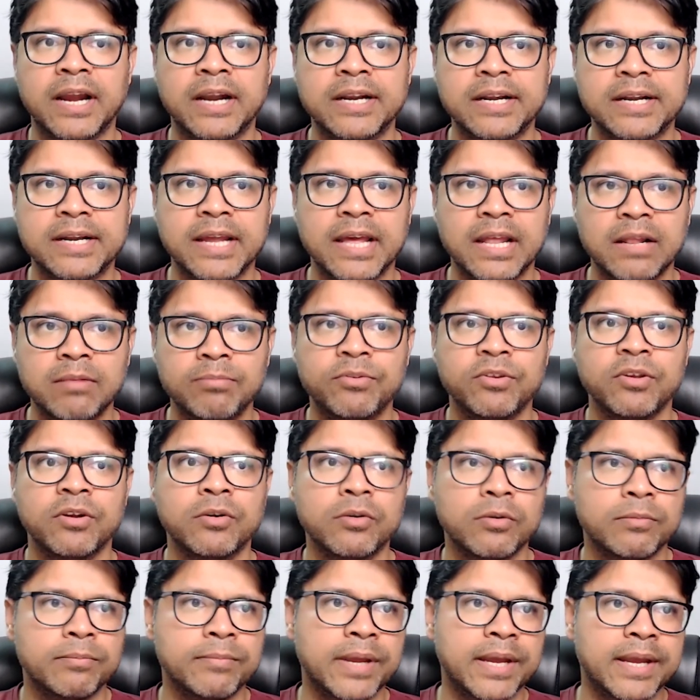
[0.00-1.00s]
and it helps you
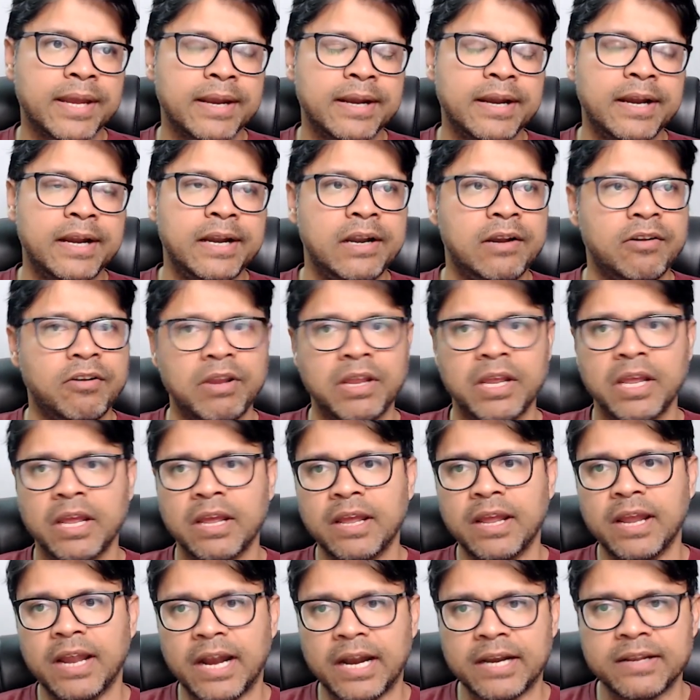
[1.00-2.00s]
to make an entry
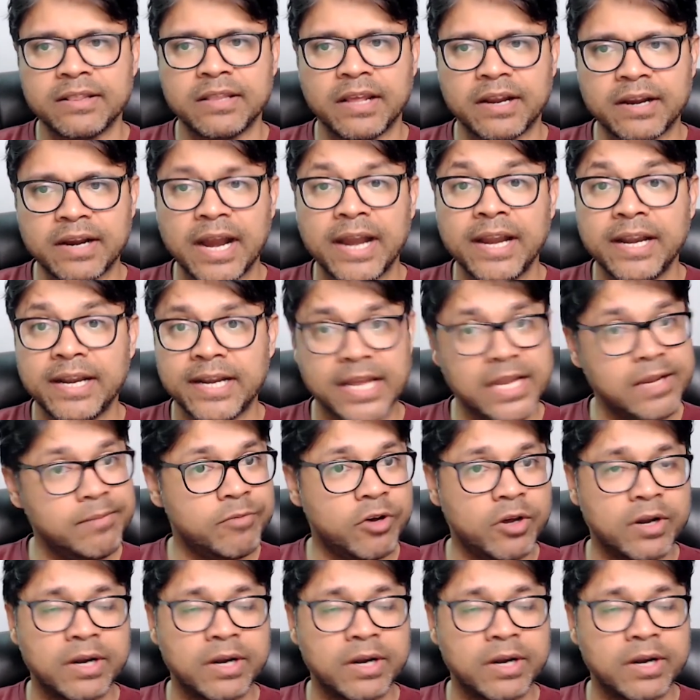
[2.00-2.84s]
at the right time,